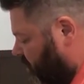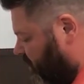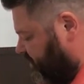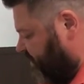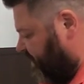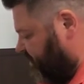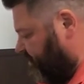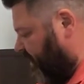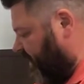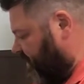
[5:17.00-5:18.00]
Once that
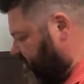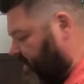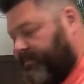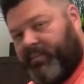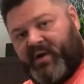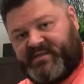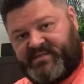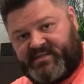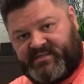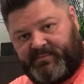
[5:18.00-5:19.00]
spike has been pressed
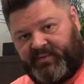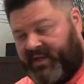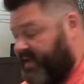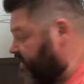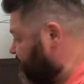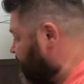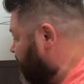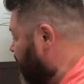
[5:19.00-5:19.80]
into place,